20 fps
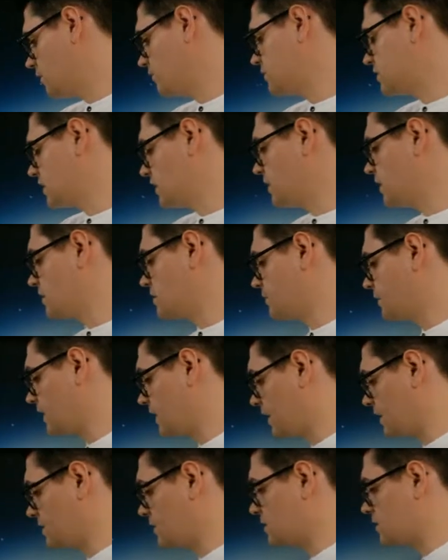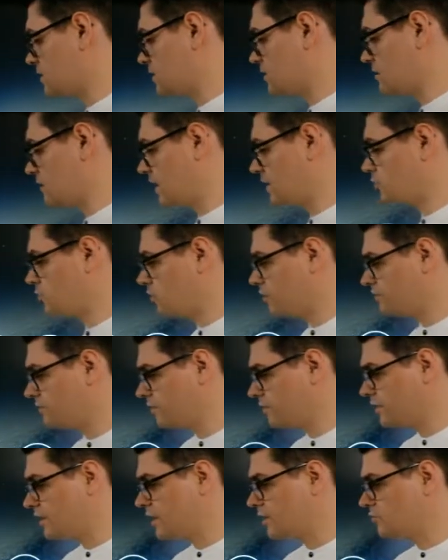Obviously you need to be connected to the same
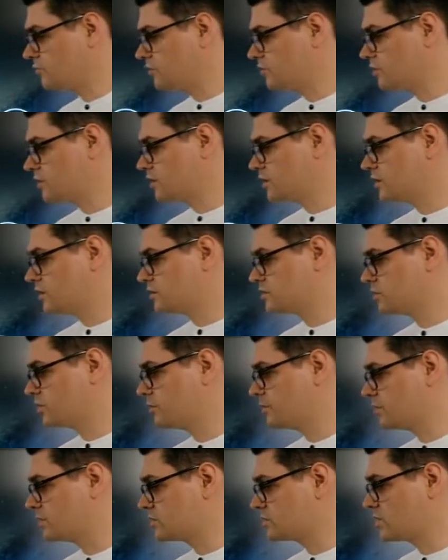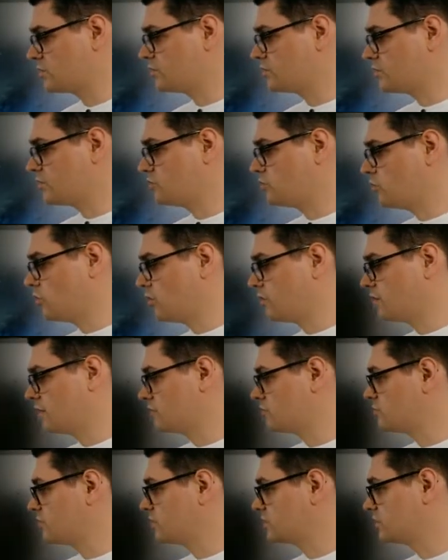Wi-Fi network. Assuming there's only one
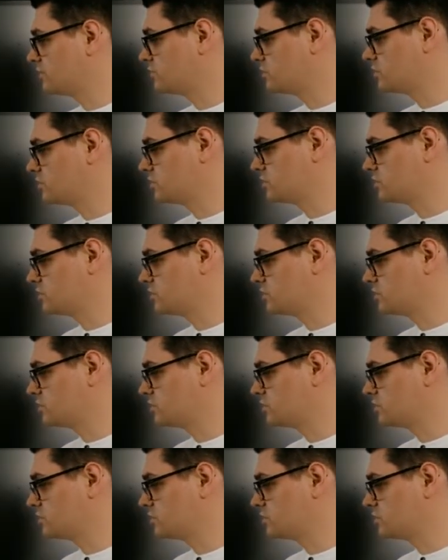interactive